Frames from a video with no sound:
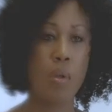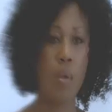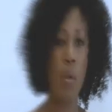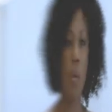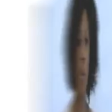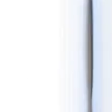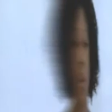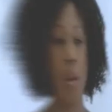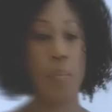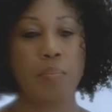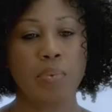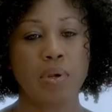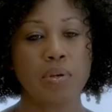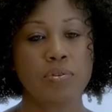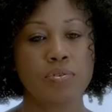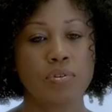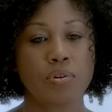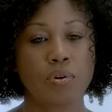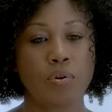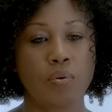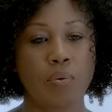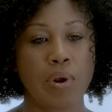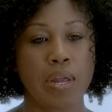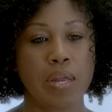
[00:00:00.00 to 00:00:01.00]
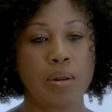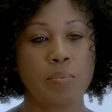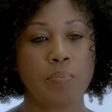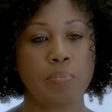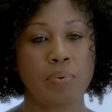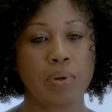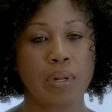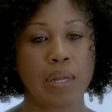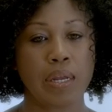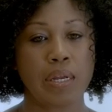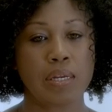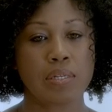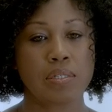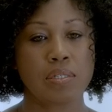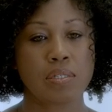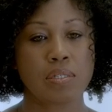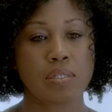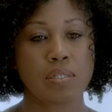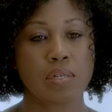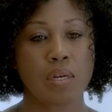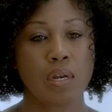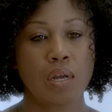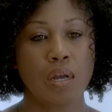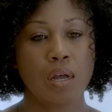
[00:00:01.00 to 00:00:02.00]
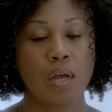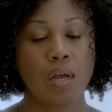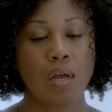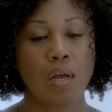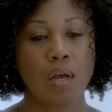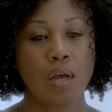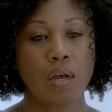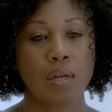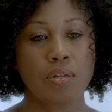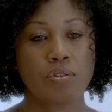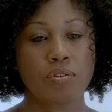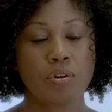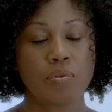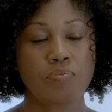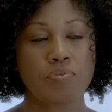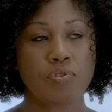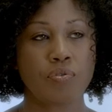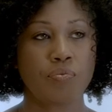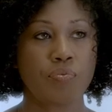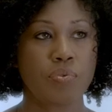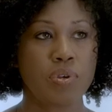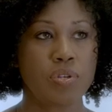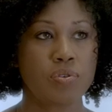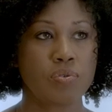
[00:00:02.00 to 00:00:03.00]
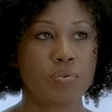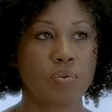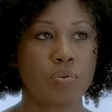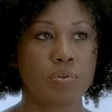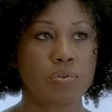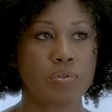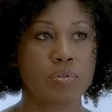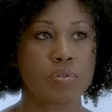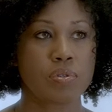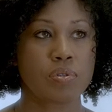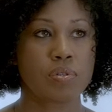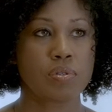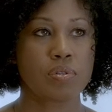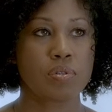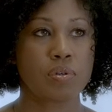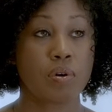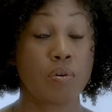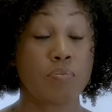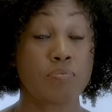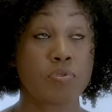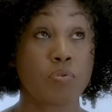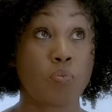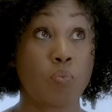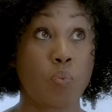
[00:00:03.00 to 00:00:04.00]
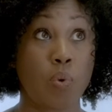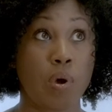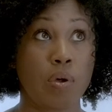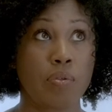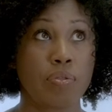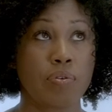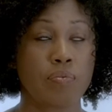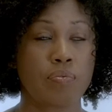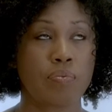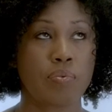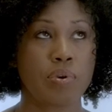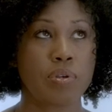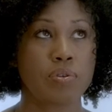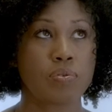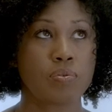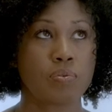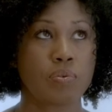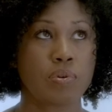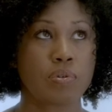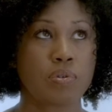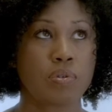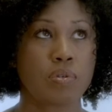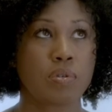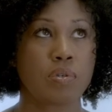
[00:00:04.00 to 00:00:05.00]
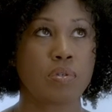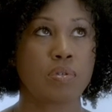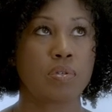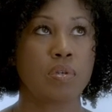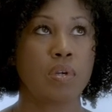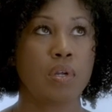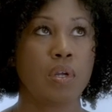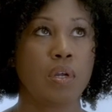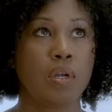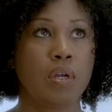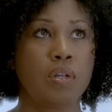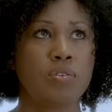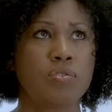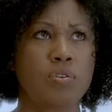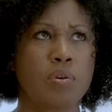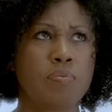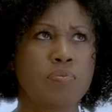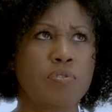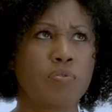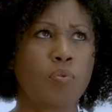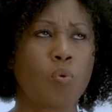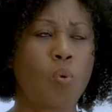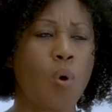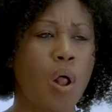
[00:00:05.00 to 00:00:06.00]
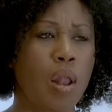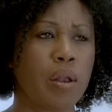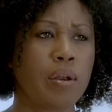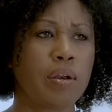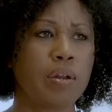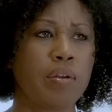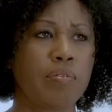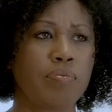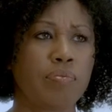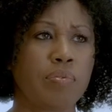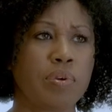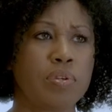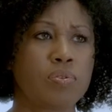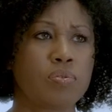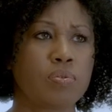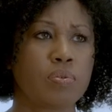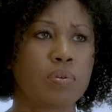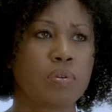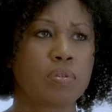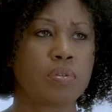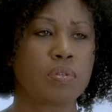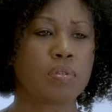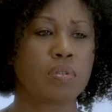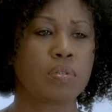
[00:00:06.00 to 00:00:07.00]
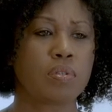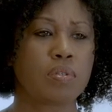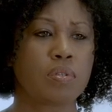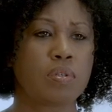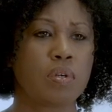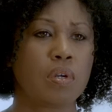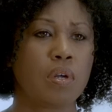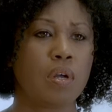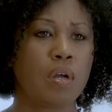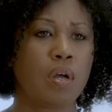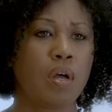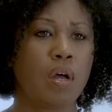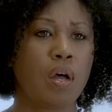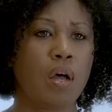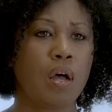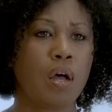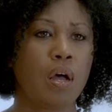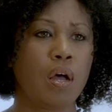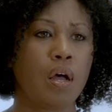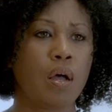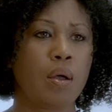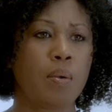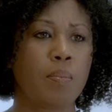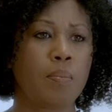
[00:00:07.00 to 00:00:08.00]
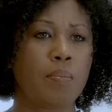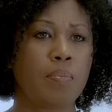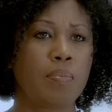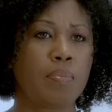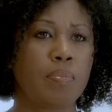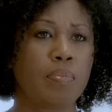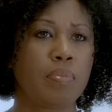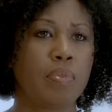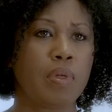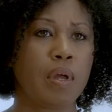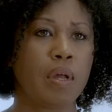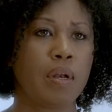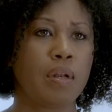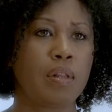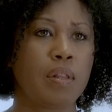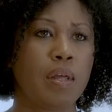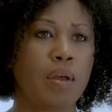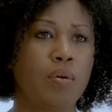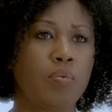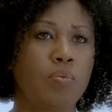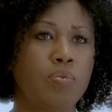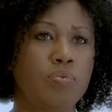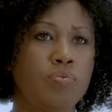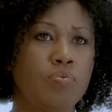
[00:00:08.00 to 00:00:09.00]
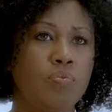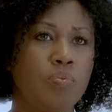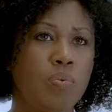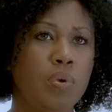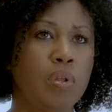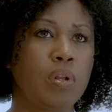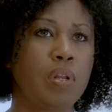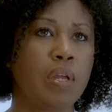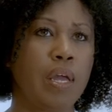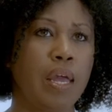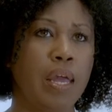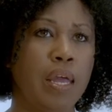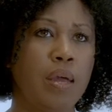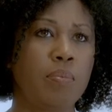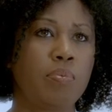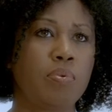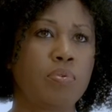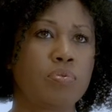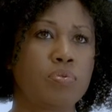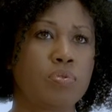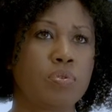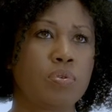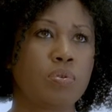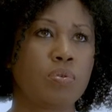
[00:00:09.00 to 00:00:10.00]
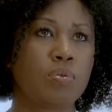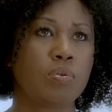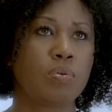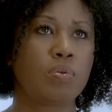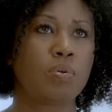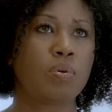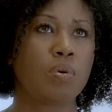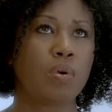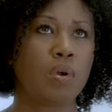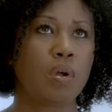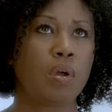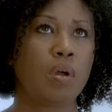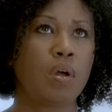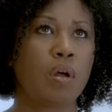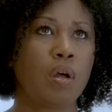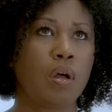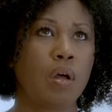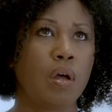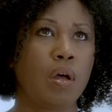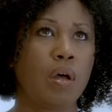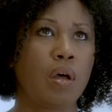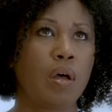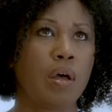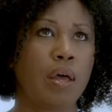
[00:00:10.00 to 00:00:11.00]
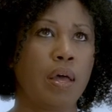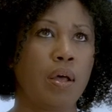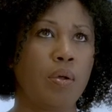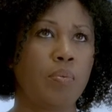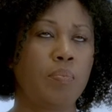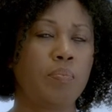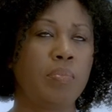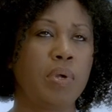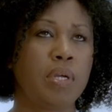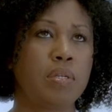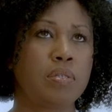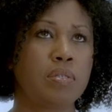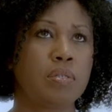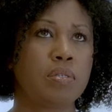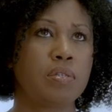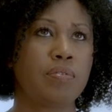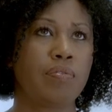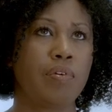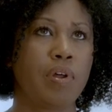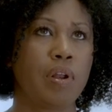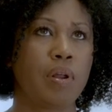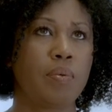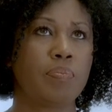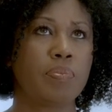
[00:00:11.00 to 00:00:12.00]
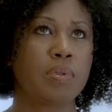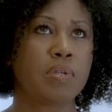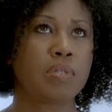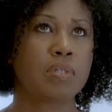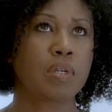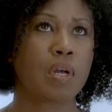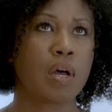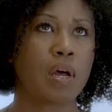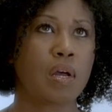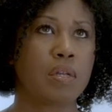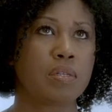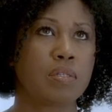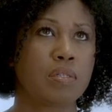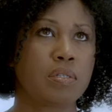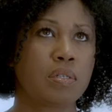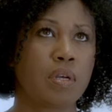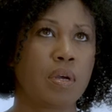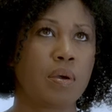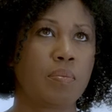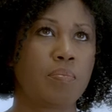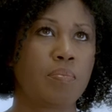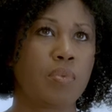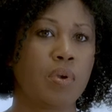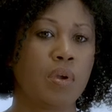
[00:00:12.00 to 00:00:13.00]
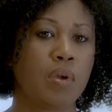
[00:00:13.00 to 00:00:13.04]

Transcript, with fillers: Colombia is a great place uh, in terms of resources, in terms of wealth of resources, in terms of quality of resources, um, that, that was really able to uh, help me to develop this concept